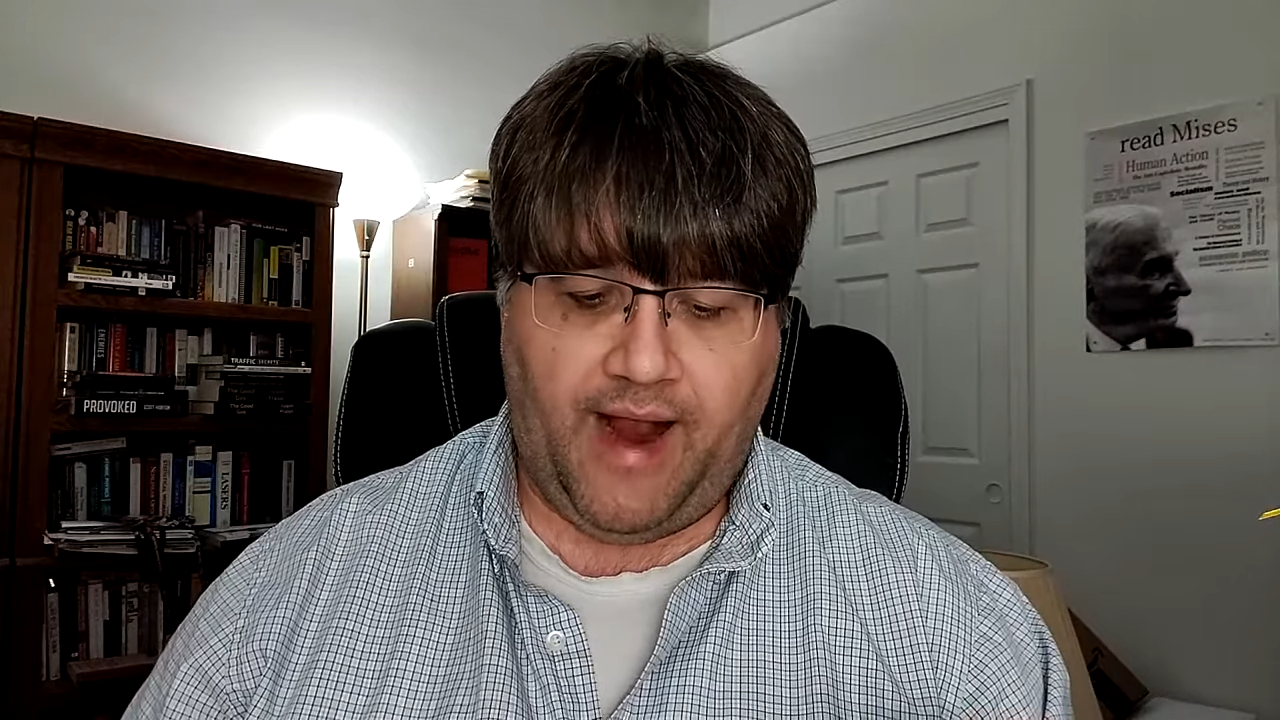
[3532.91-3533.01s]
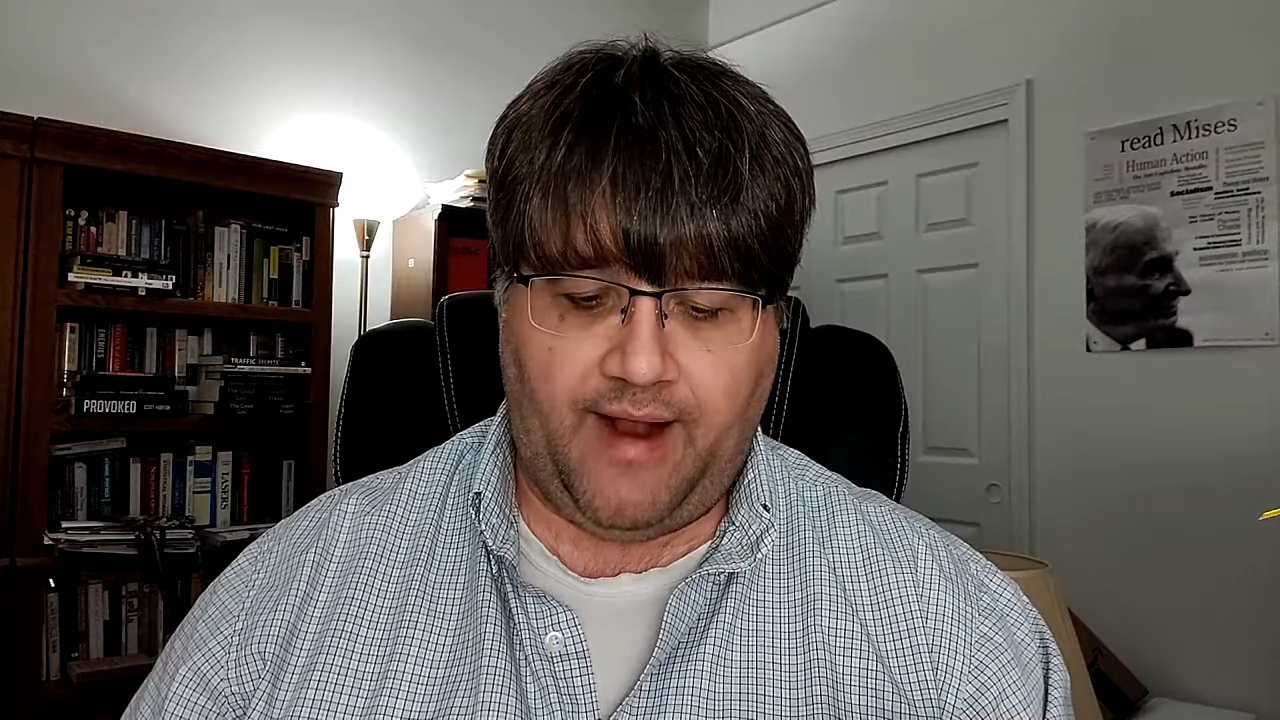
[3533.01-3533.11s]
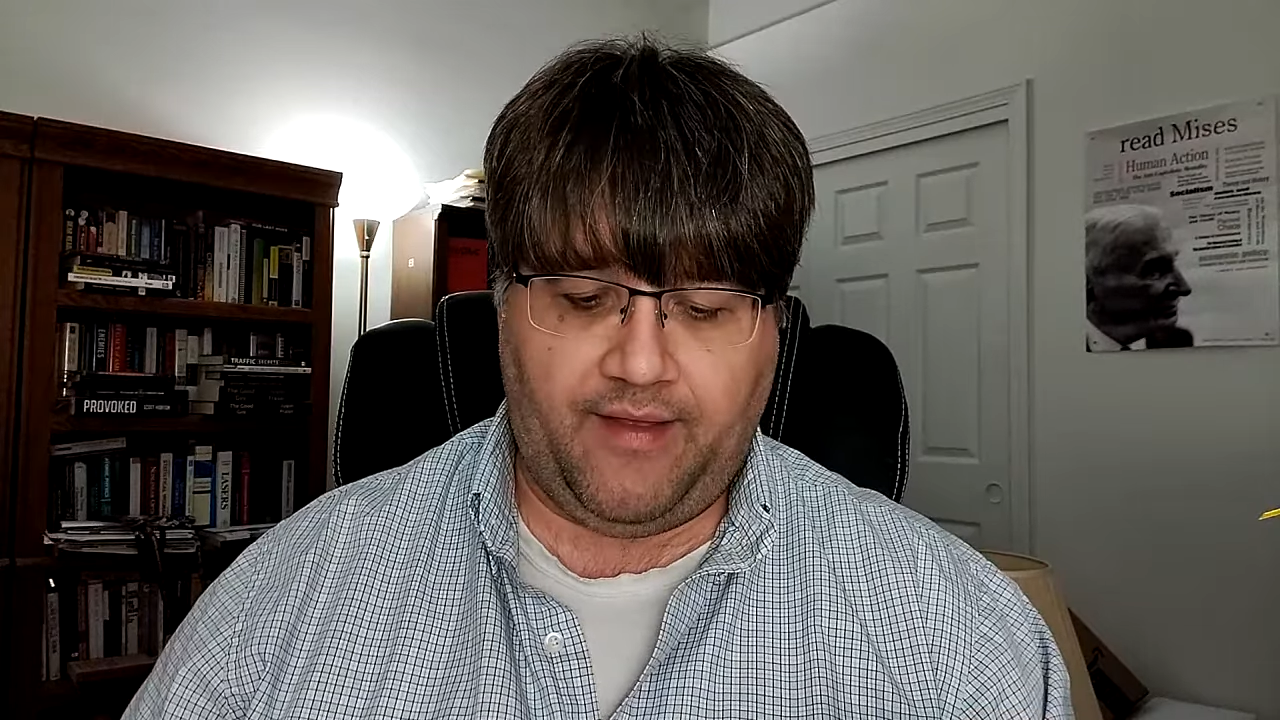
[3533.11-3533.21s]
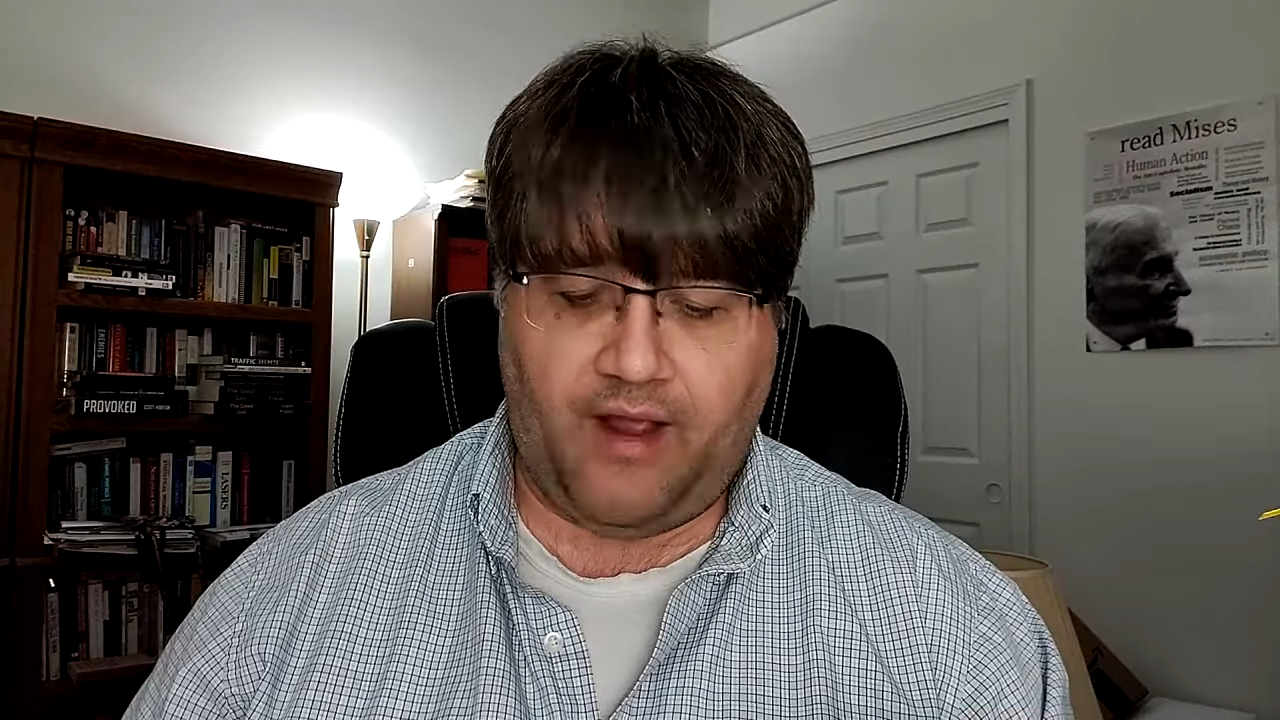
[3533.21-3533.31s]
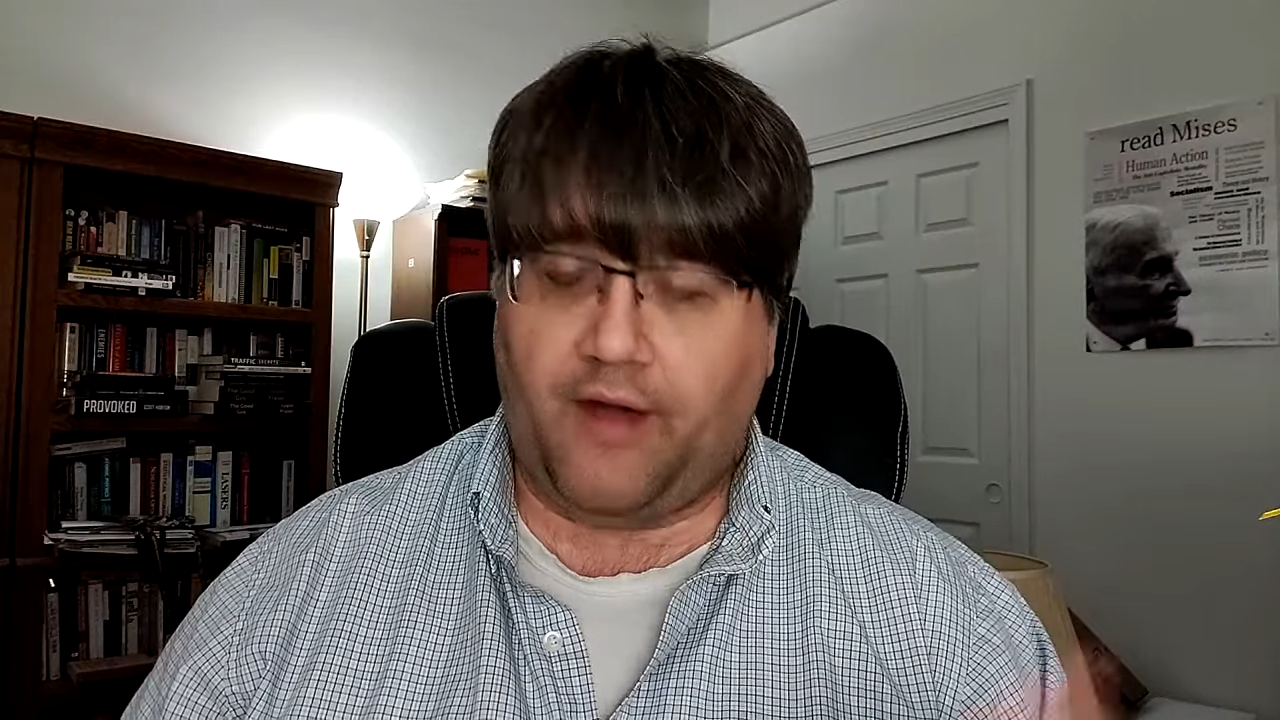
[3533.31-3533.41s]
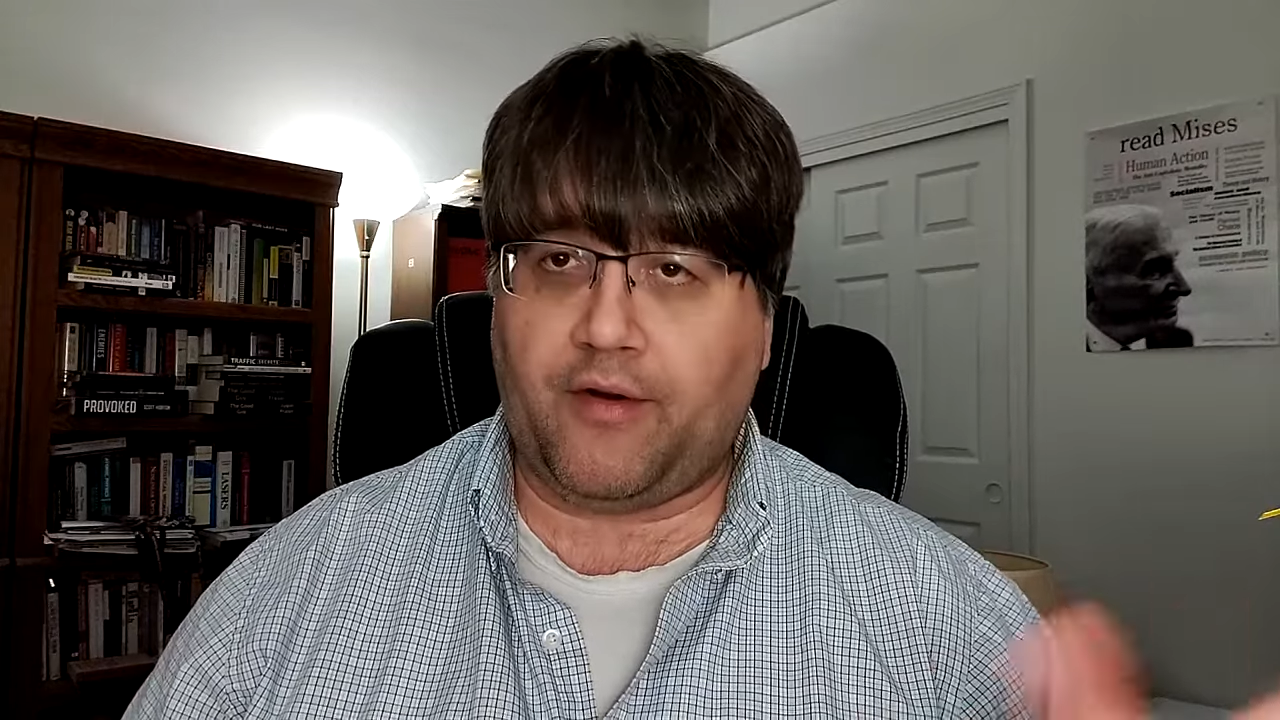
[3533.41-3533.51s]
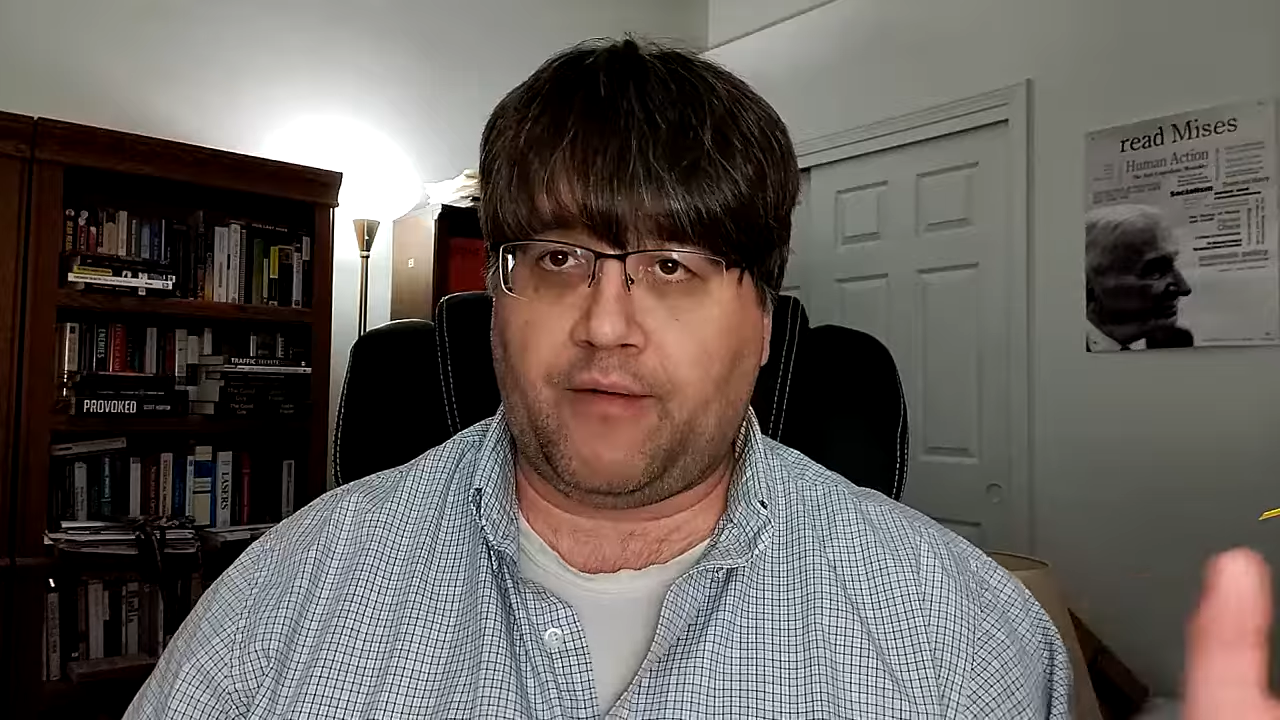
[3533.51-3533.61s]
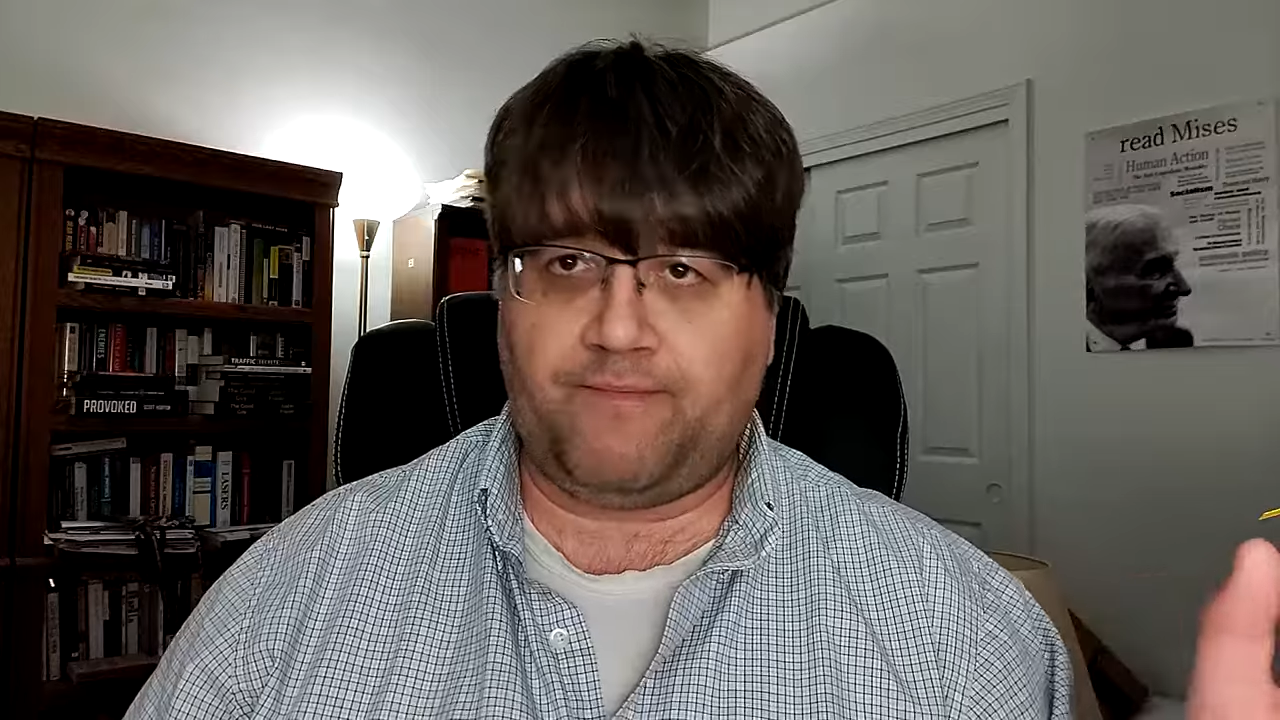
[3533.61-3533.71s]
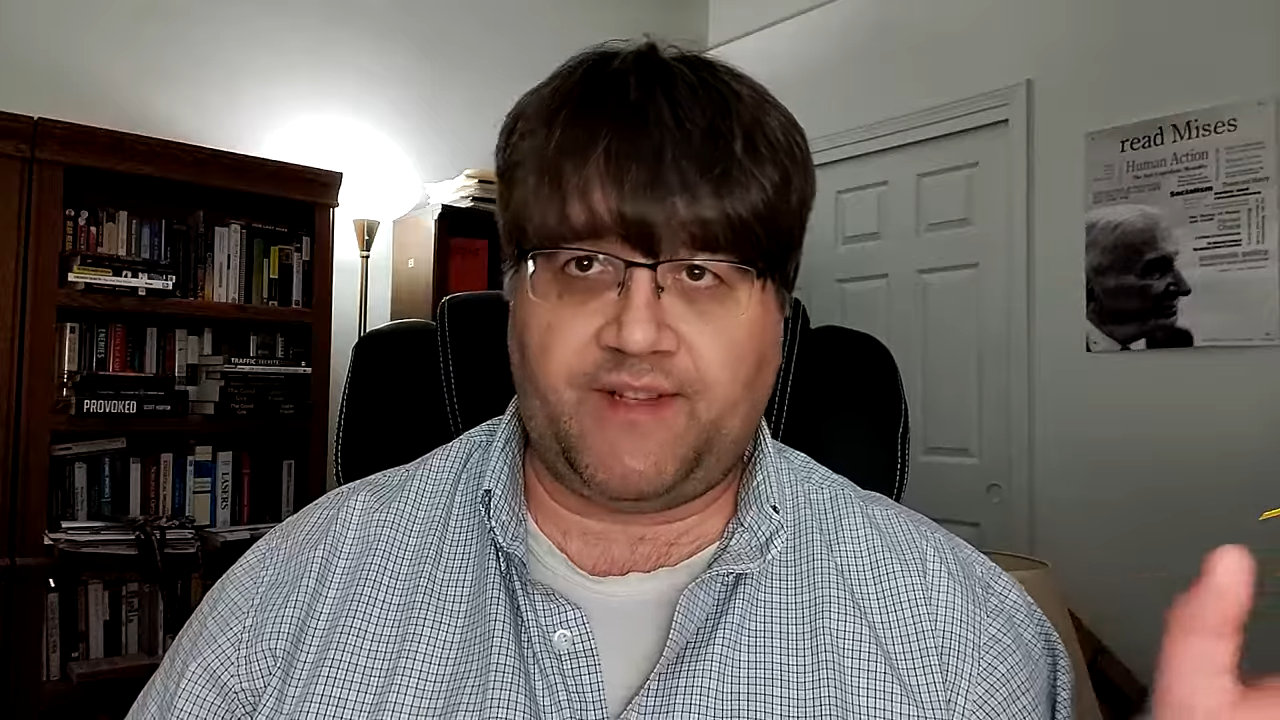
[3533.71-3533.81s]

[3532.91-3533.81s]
and the other